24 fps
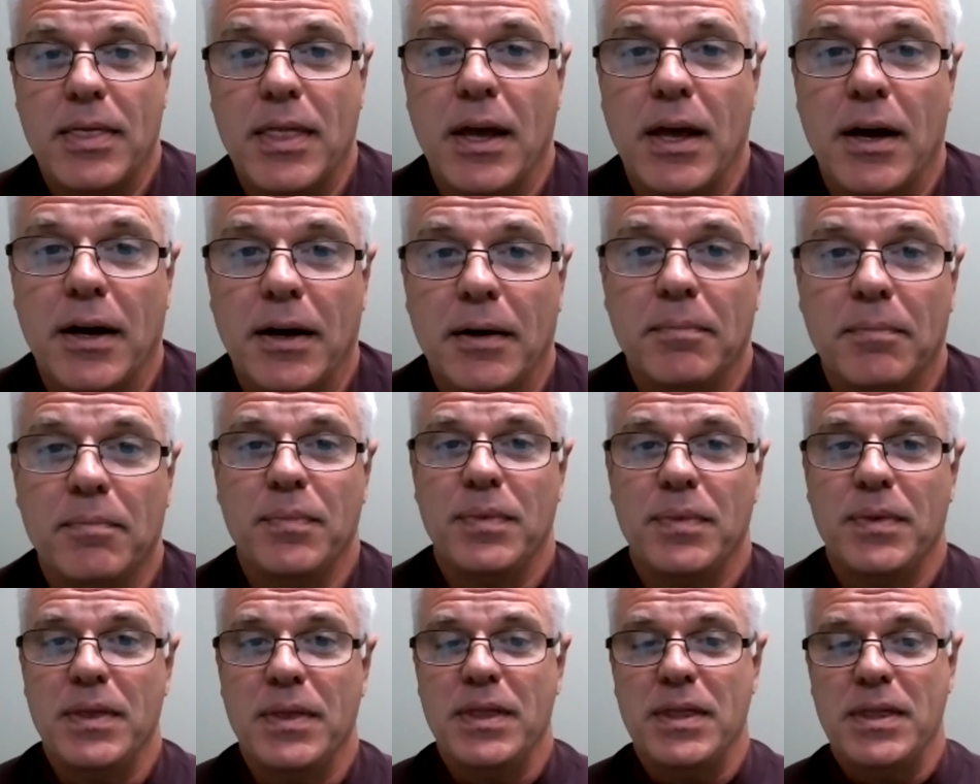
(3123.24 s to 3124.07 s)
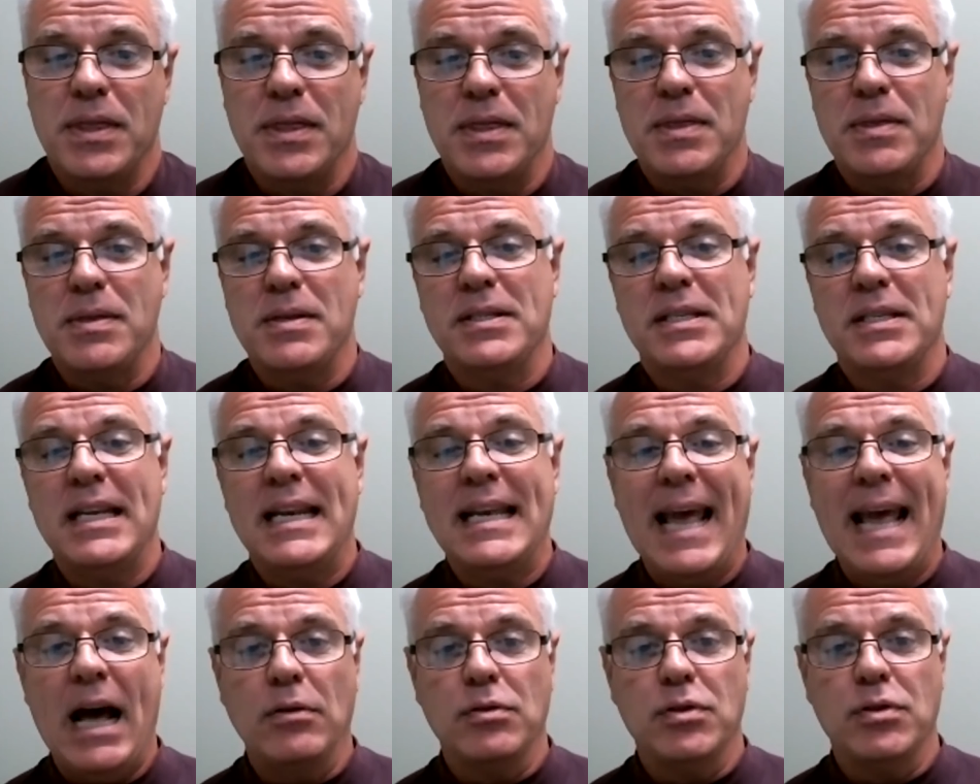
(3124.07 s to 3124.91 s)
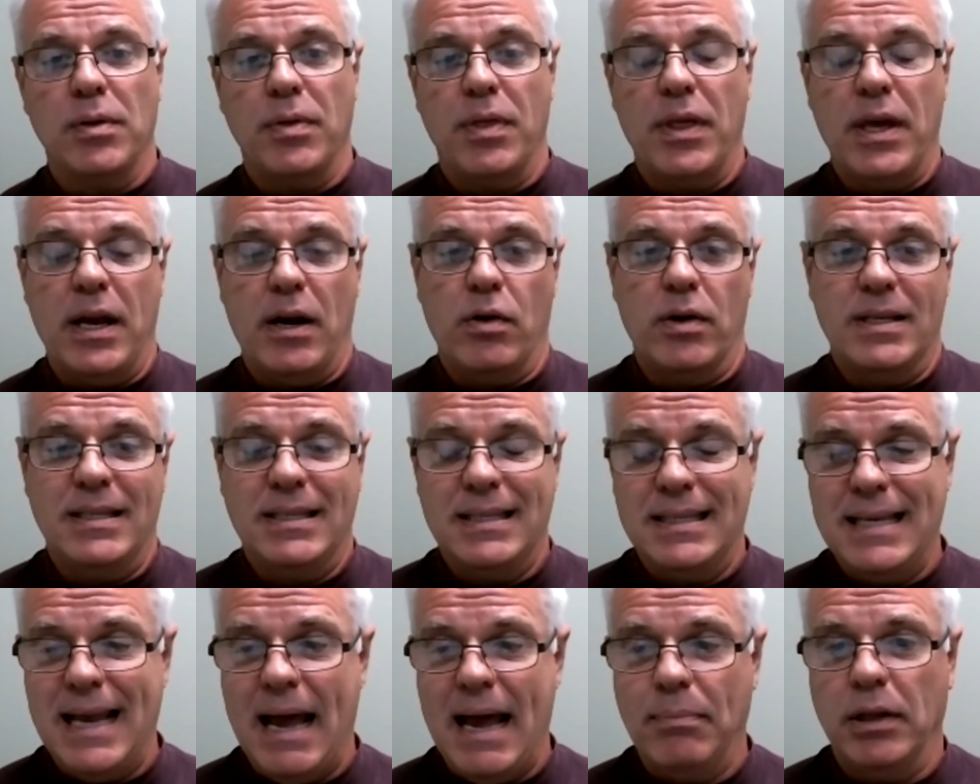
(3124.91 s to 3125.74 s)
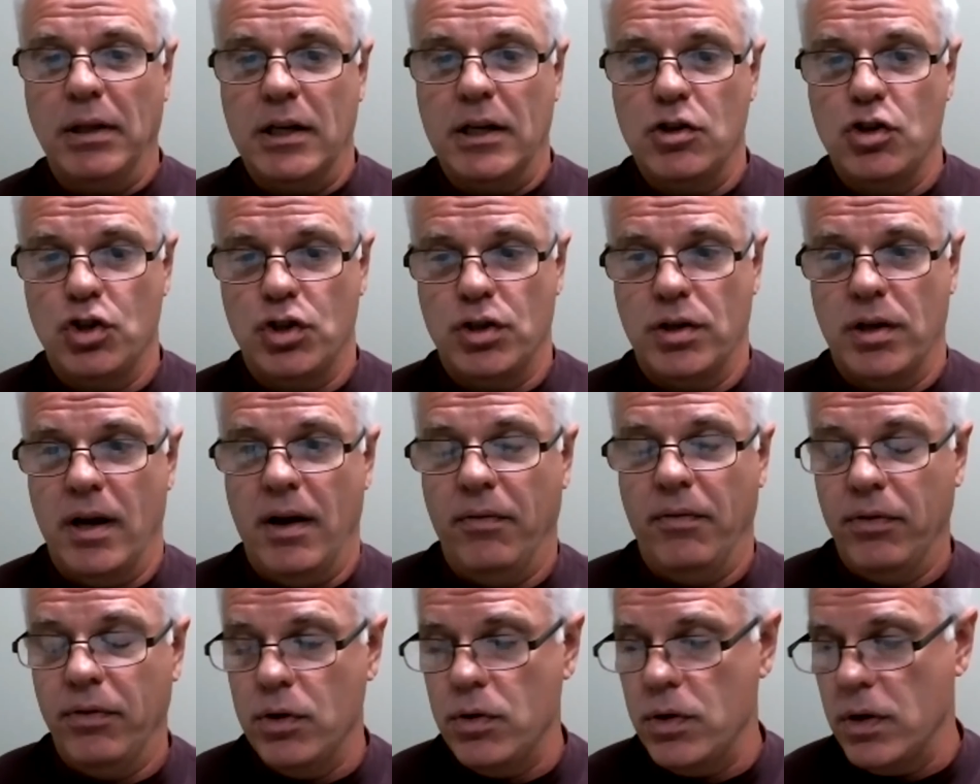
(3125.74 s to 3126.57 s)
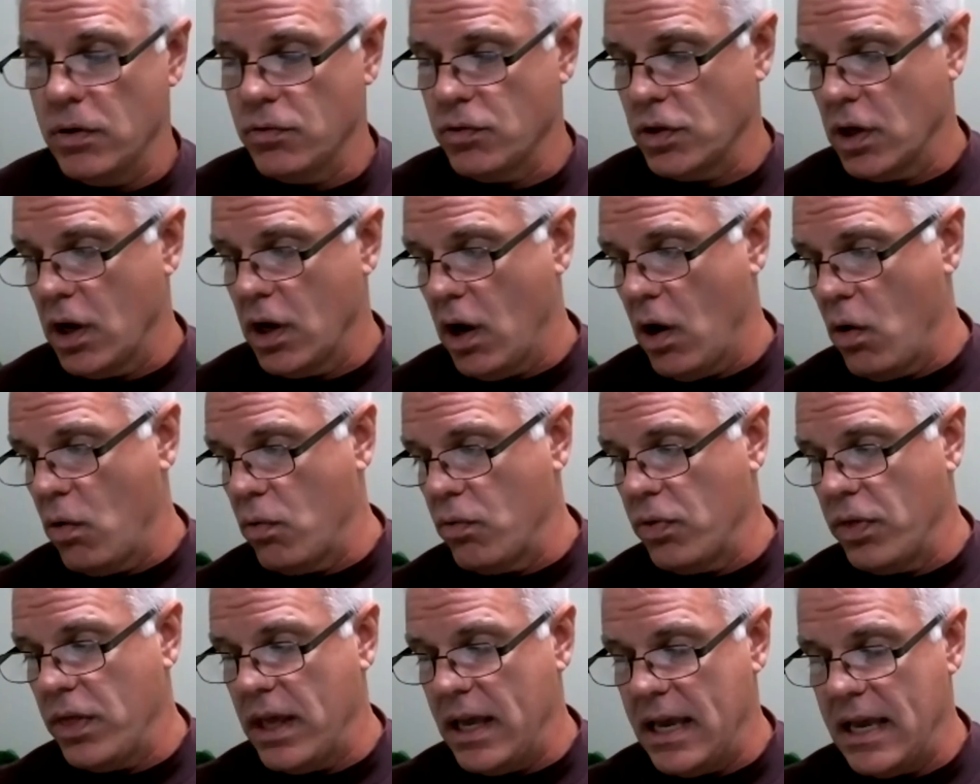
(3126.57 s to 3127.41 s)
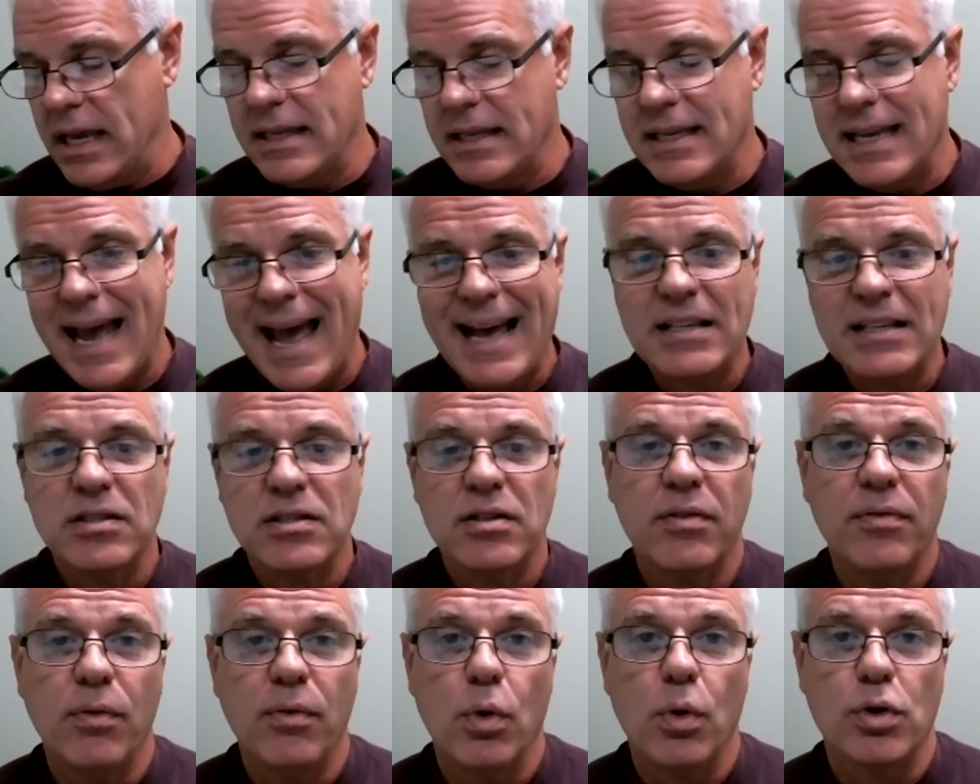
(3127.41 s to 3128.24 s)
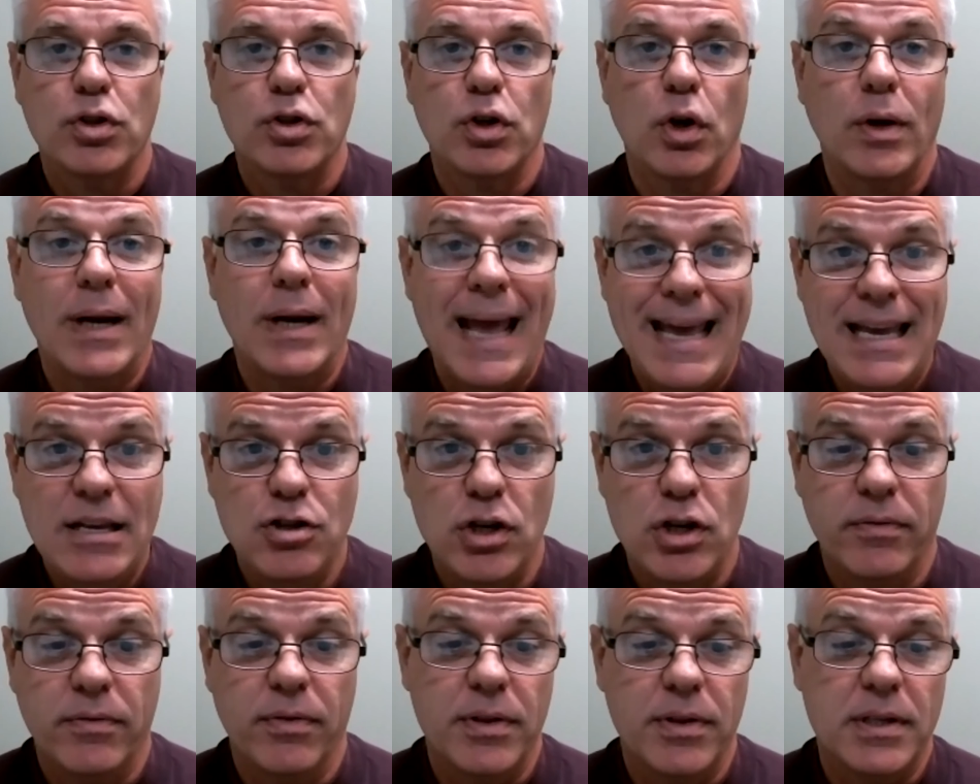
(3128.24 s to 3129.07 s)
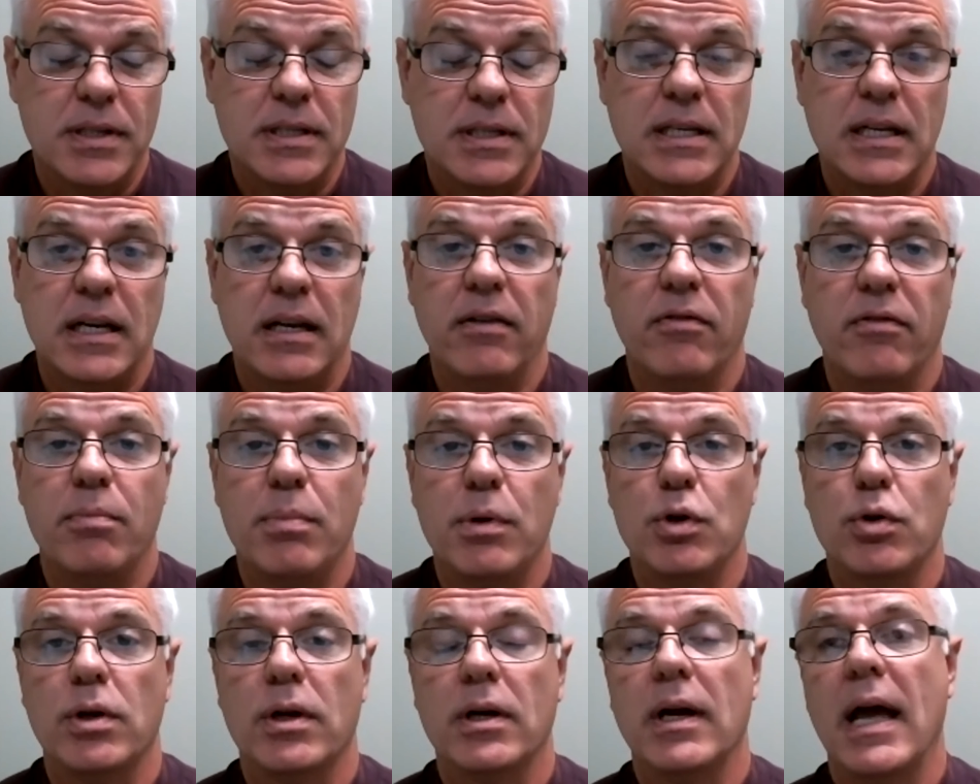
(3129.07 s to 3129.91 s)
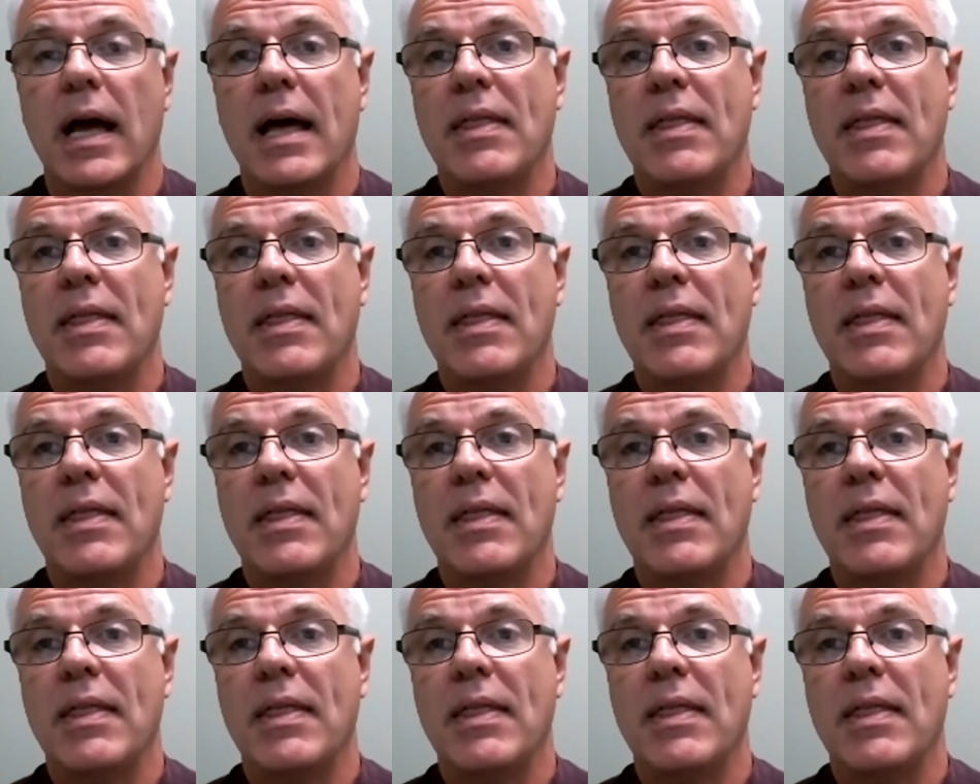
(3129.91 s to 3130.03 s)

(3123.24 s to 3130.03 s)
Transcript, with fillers: the City Council there established a few years ago the Task Force on Aging for the City of Buda,